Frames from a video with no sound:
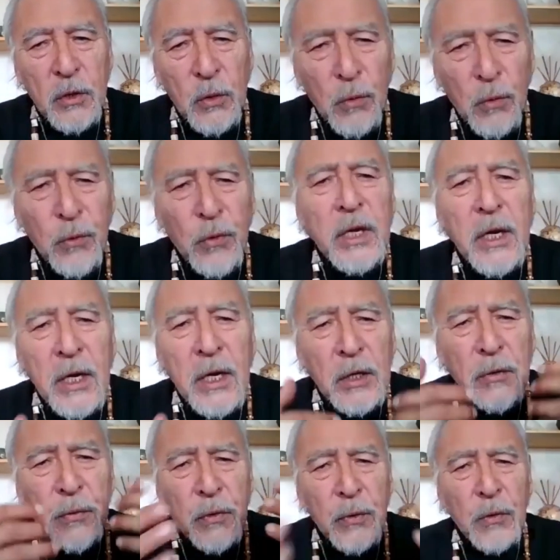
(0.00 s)
to
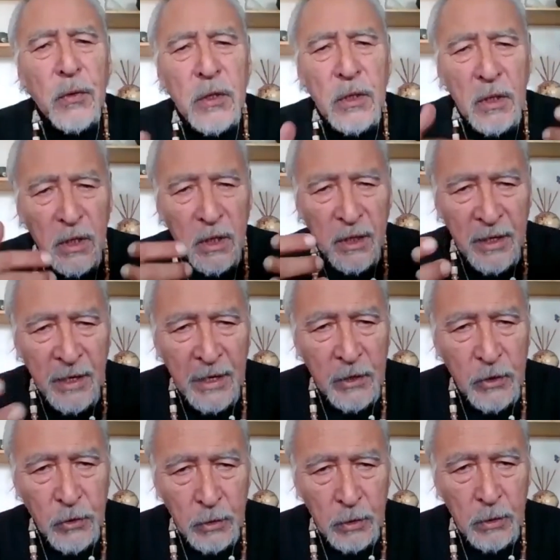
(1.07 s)
reintroduce
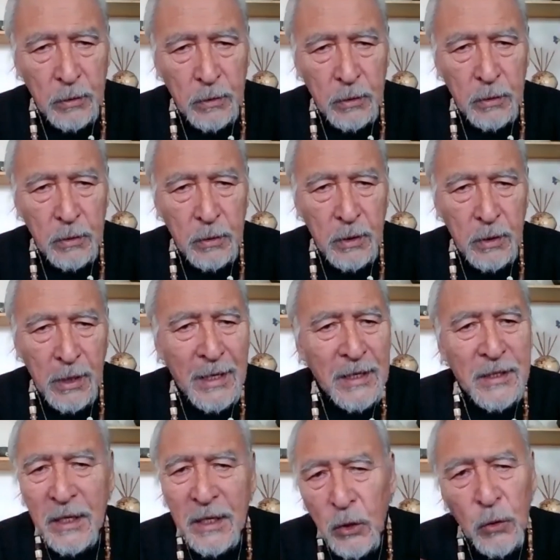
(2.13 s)
nature
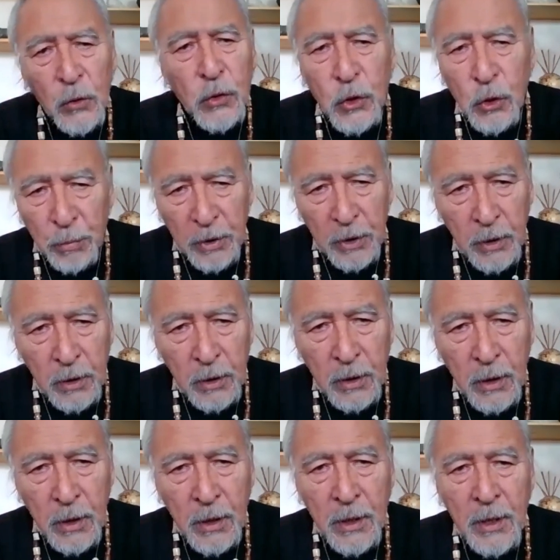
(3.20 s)
as it used to be,
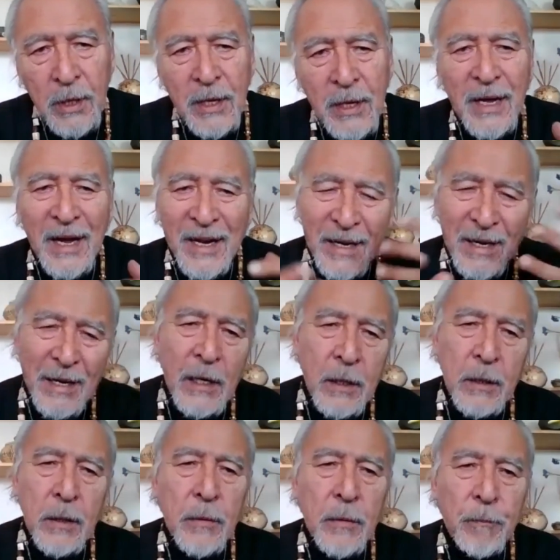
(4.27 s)
and
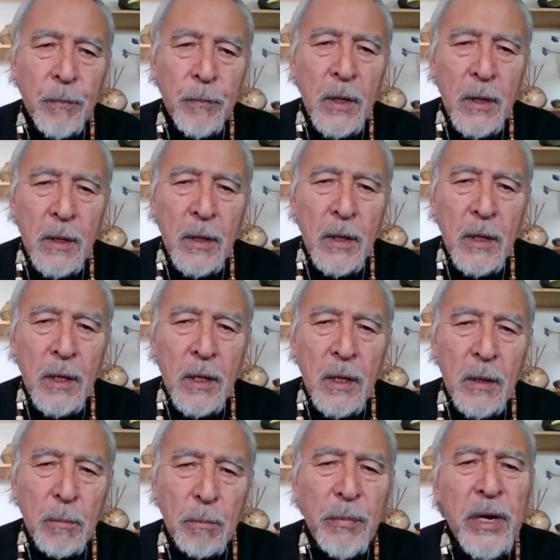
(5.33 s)
then
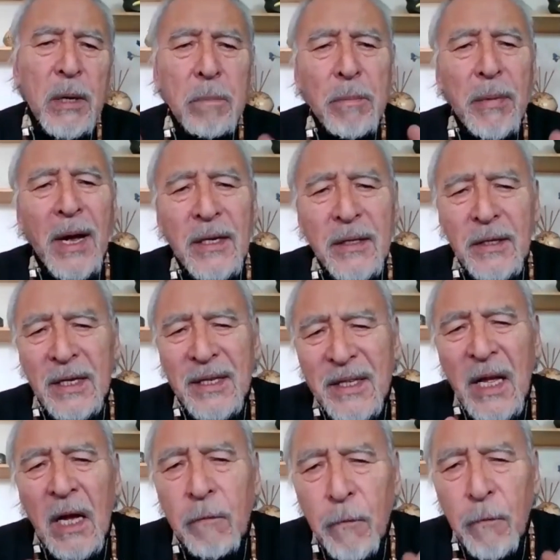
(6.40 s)
bring back
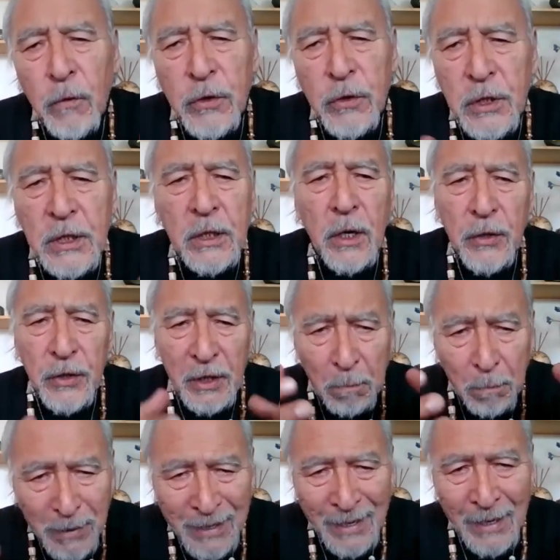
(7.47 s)
that diversity of the
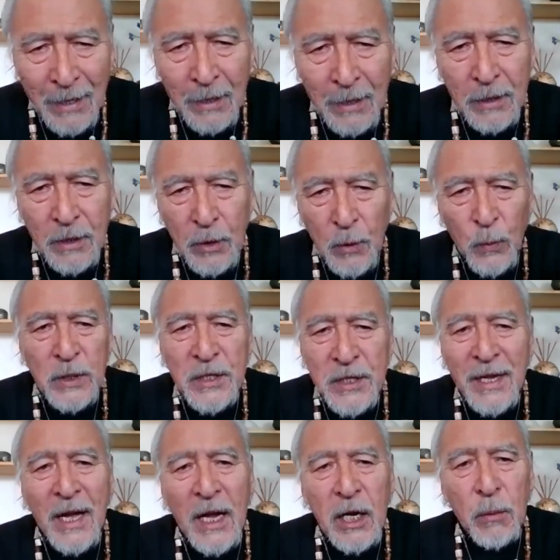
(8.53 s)
plant which
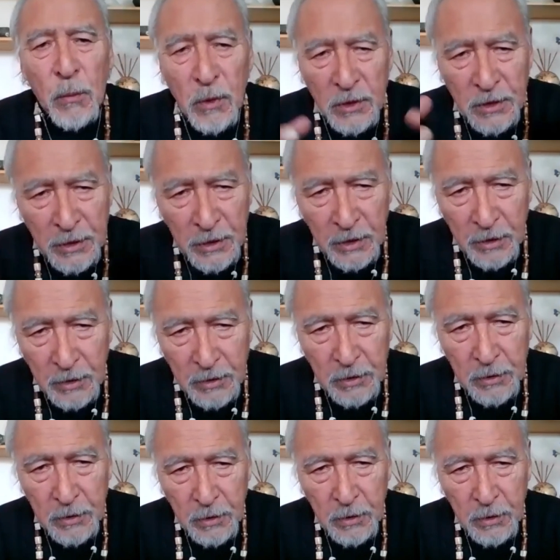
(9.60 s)
the animals
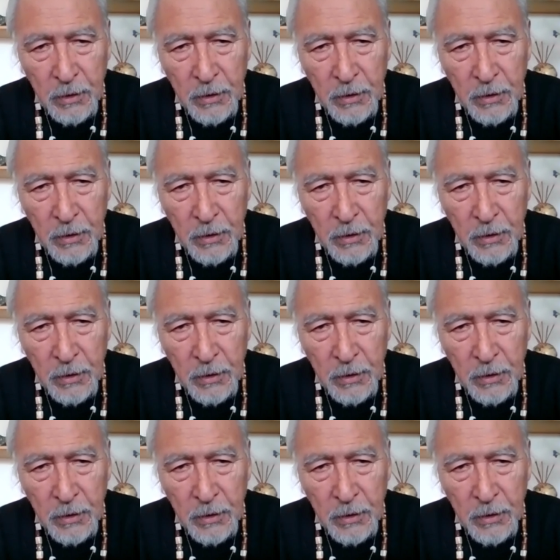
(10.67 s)
needs.